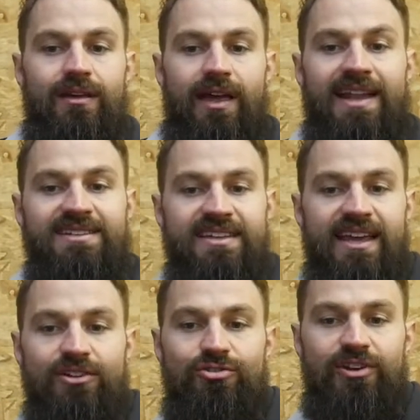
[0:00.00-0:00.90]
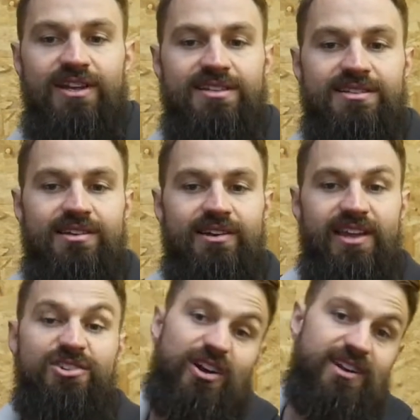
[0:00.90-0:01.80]
Hence the increase
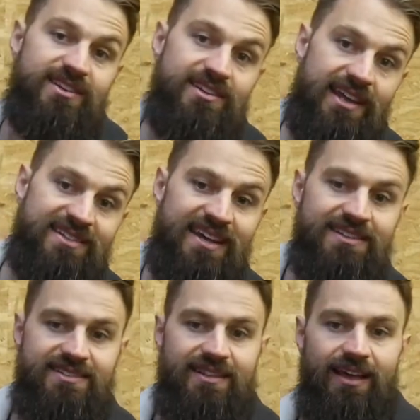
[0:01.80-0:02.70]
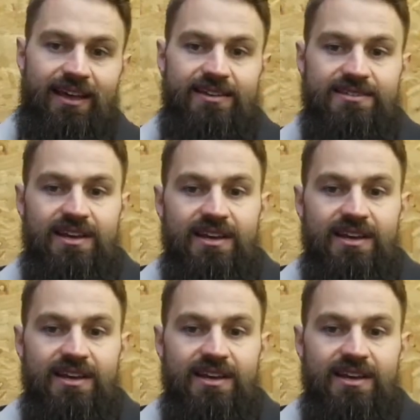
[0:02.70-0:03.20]
in training intensity, that is.